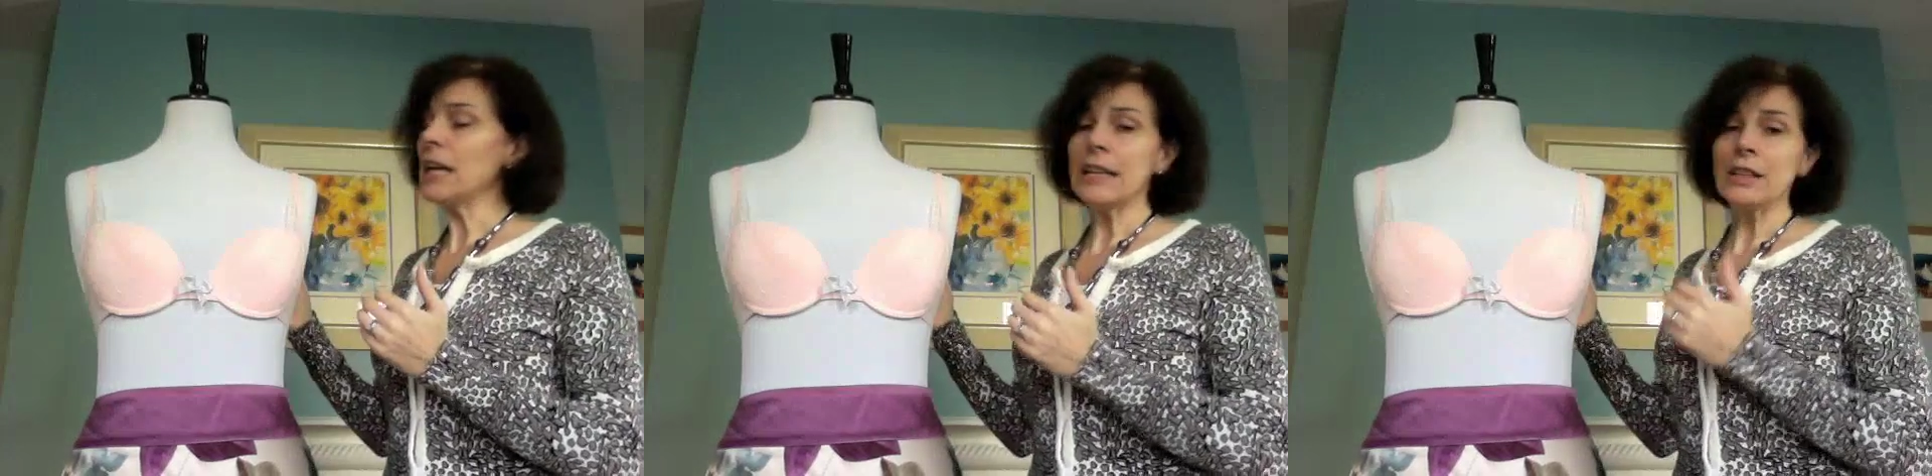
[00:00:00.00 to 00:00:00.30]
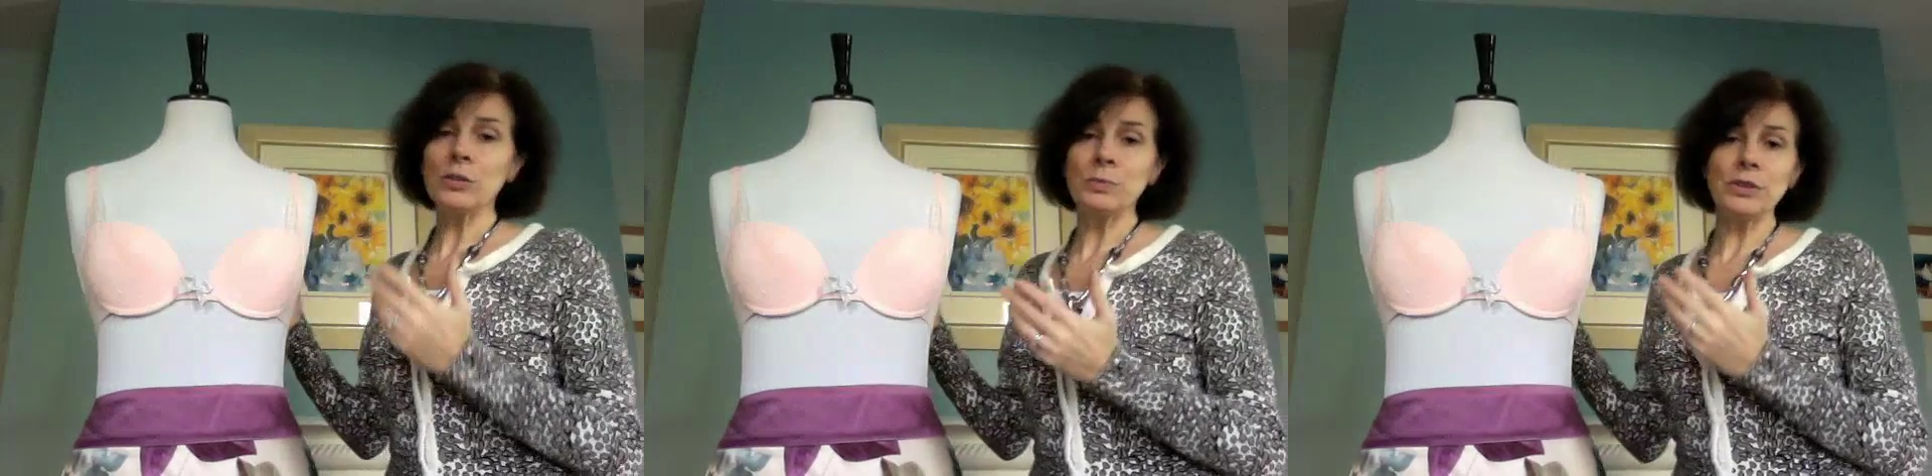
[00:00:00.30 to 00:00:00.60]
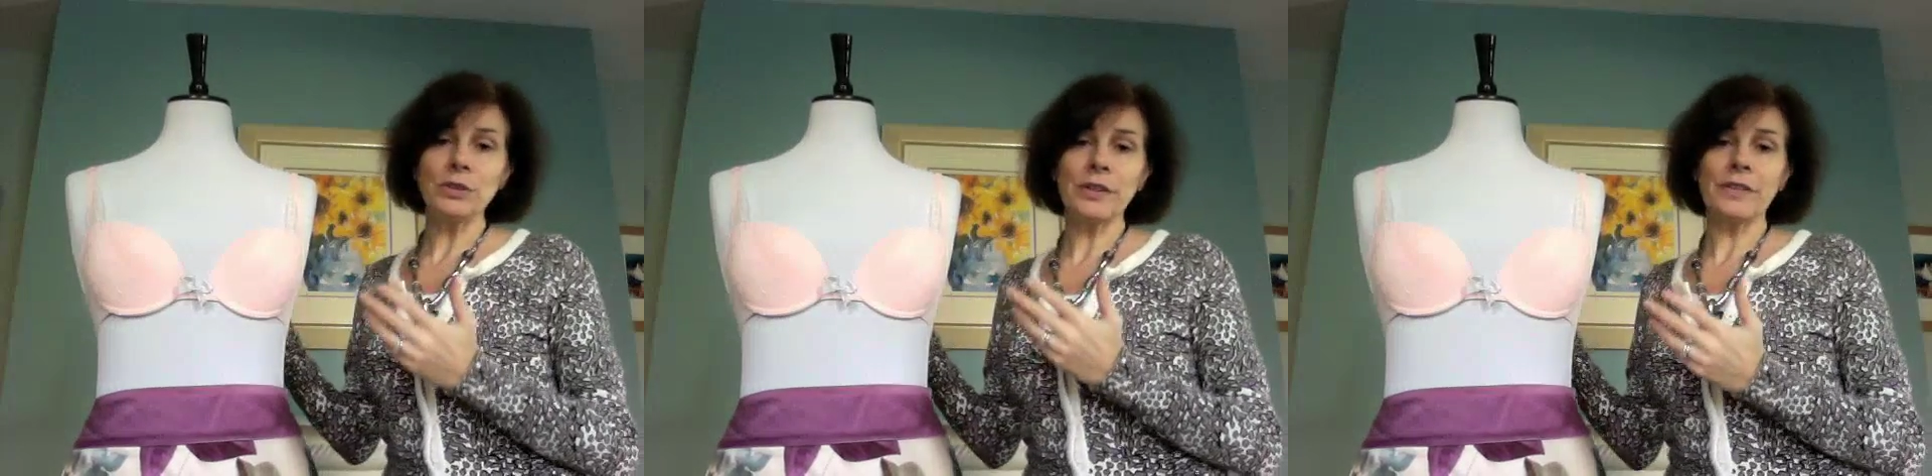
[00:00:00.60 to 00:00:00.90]
It could be
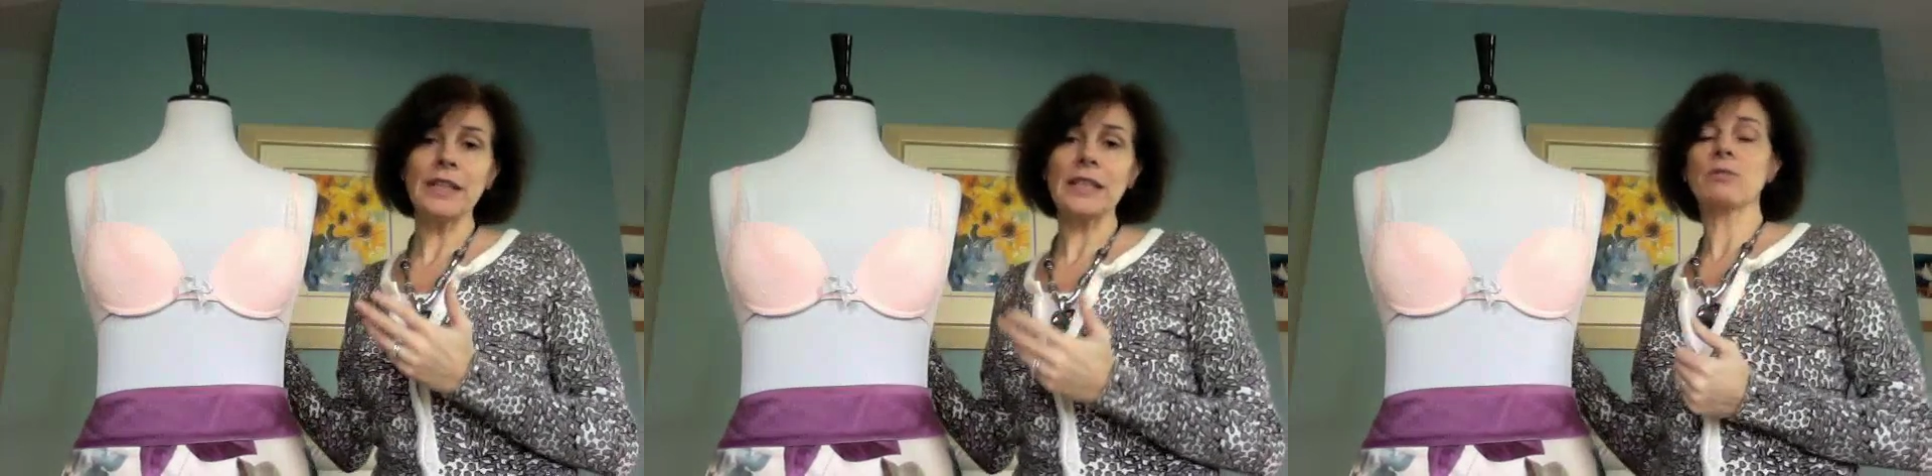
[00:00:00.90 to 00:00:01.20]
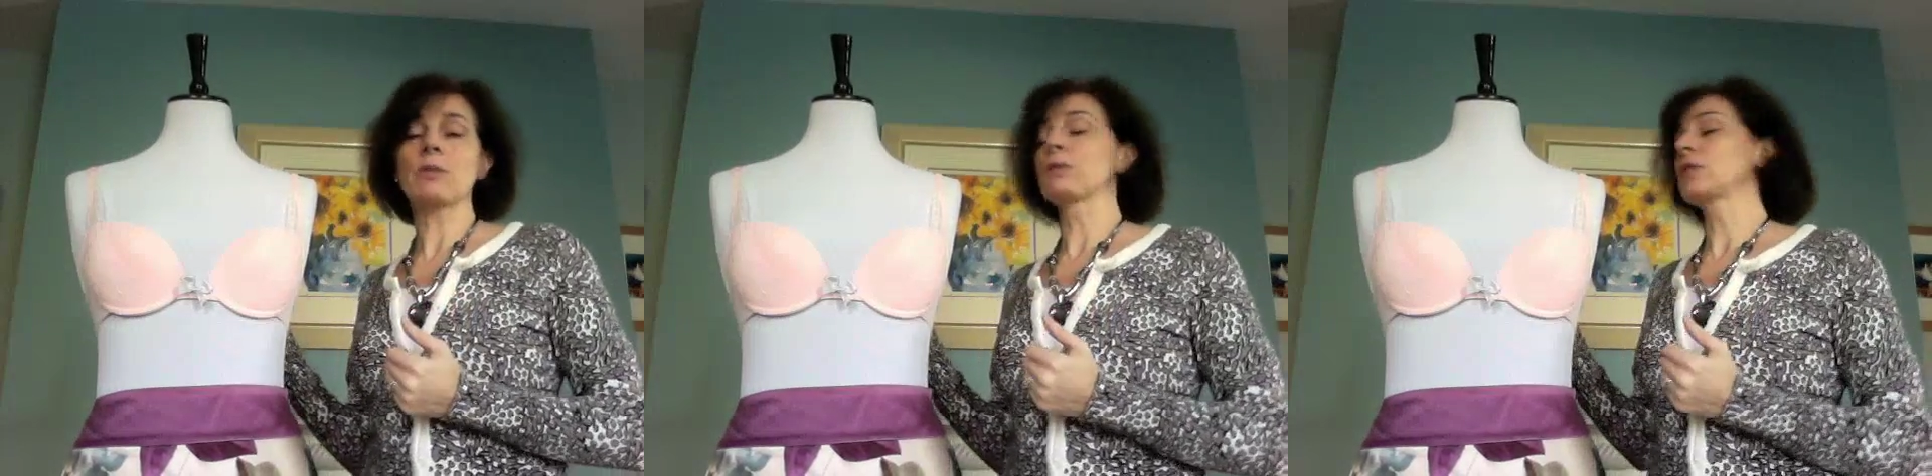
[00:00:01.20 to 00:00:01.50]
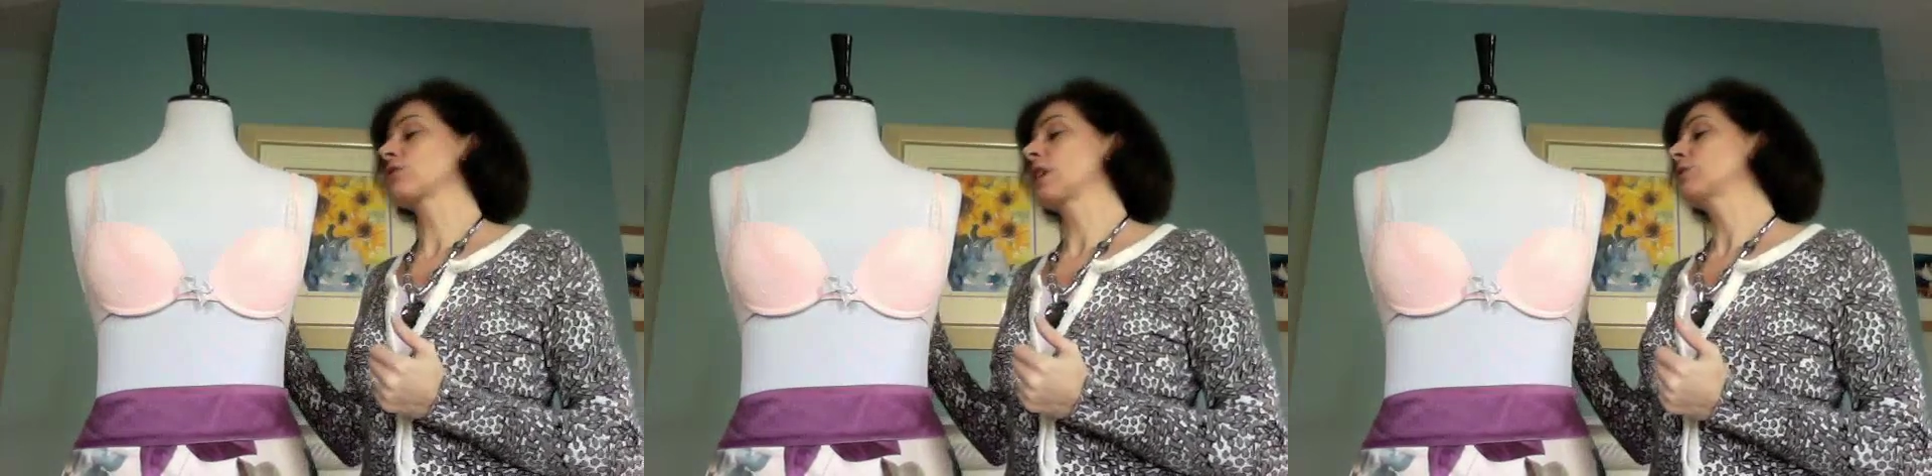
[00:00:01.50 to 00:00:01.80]
another thing as well with
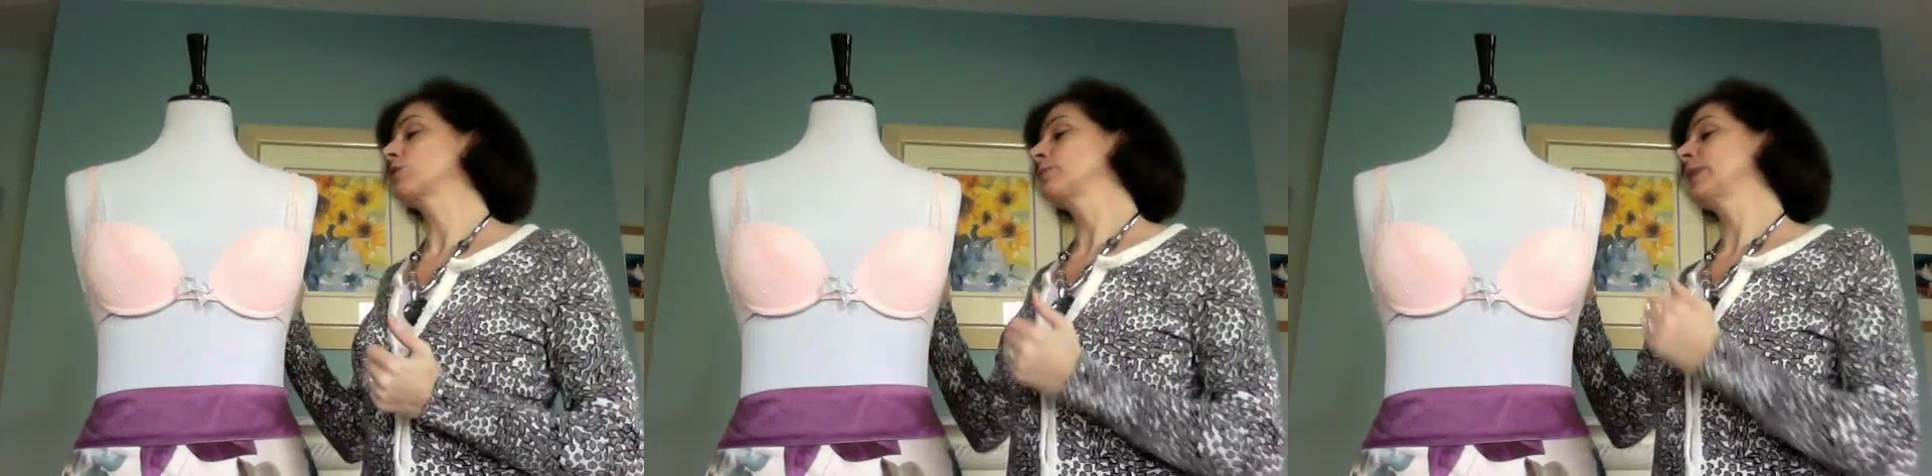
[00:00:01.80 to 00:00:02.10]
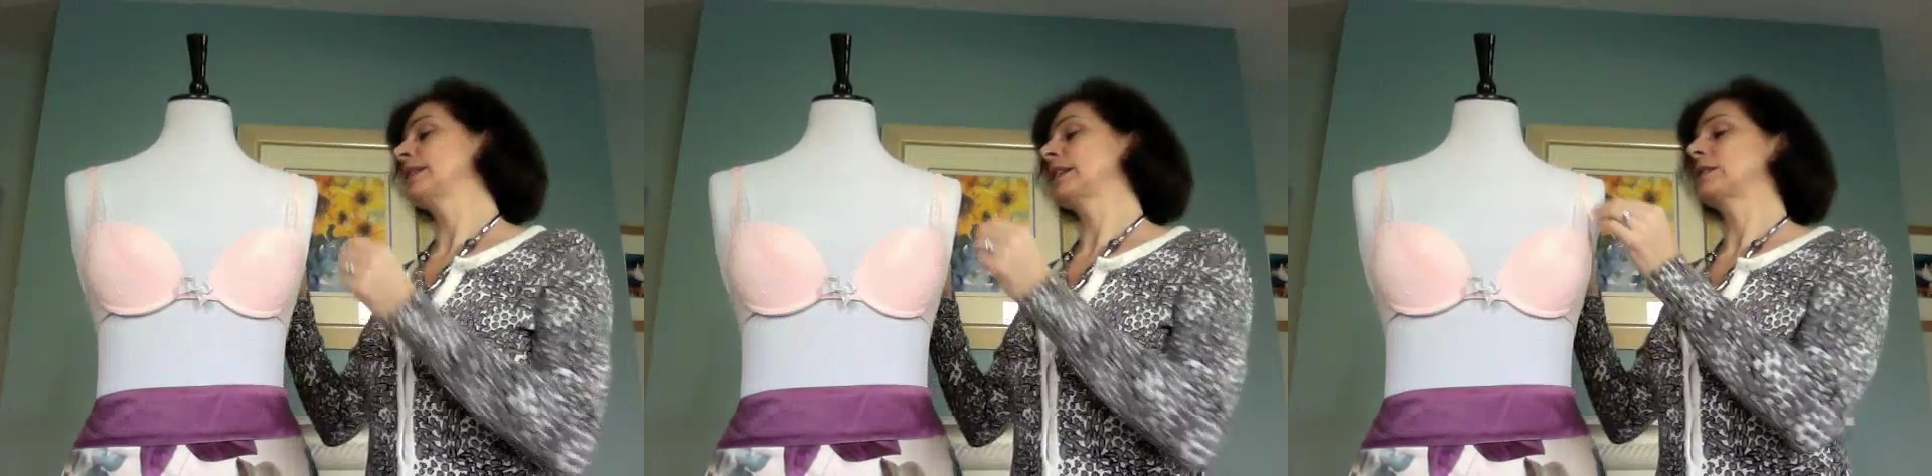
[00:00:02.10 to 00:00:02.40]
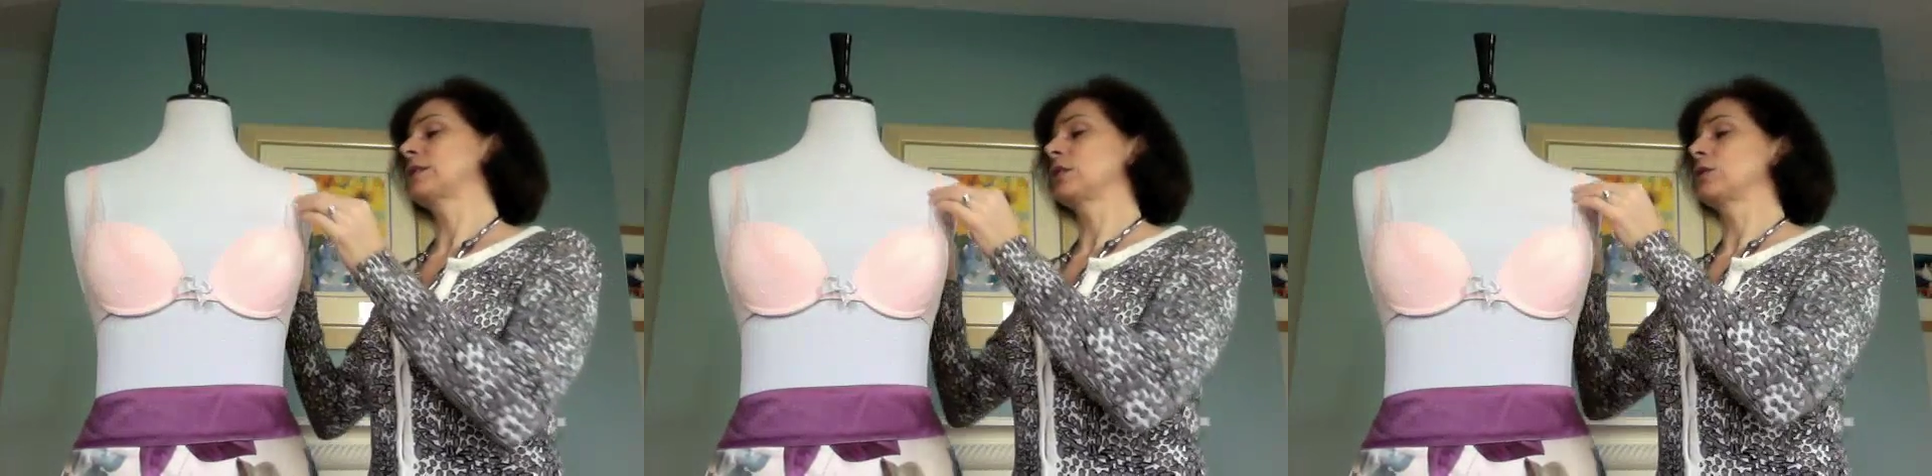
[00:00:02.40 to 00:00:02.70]
straps, could be
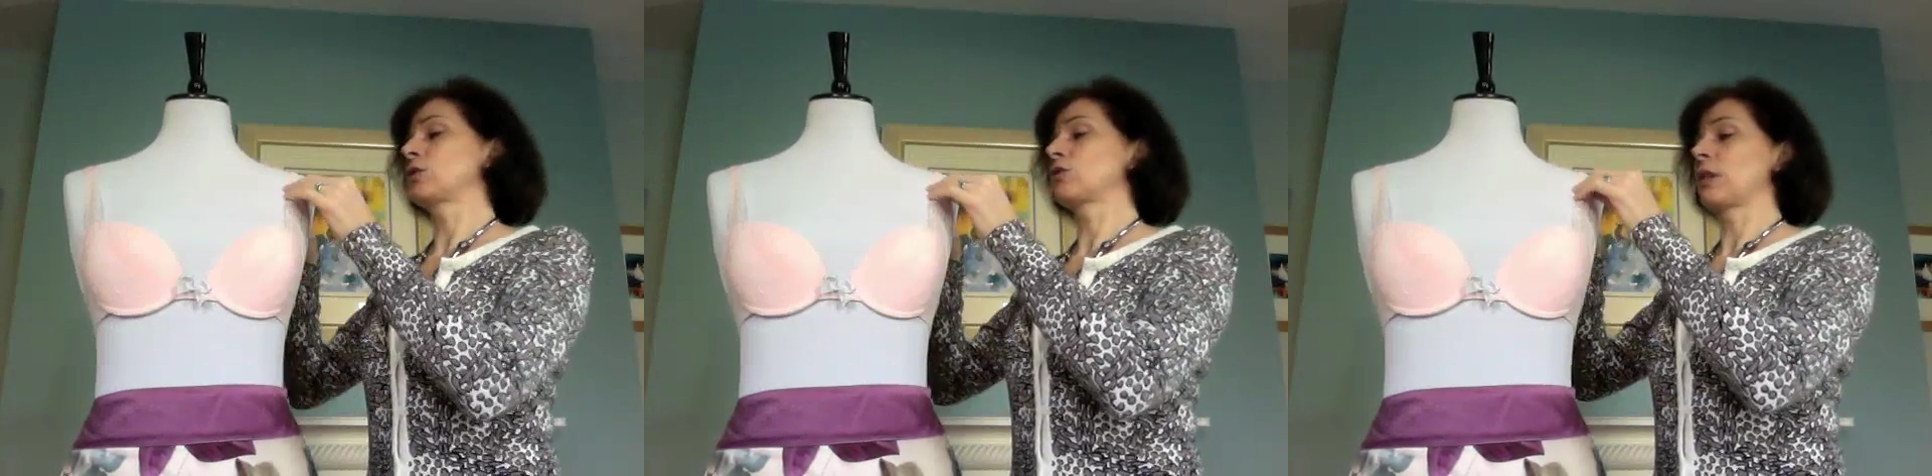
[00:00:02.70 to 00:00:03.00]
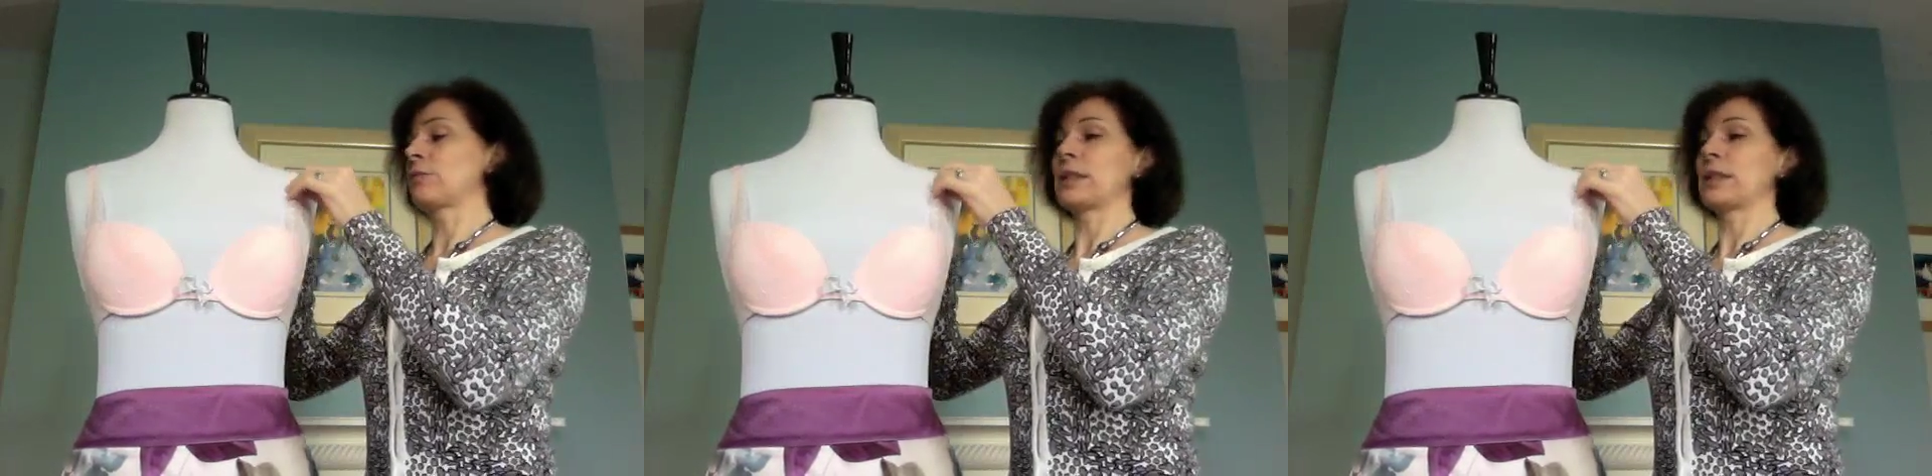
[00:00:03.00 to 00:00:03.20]
that your strap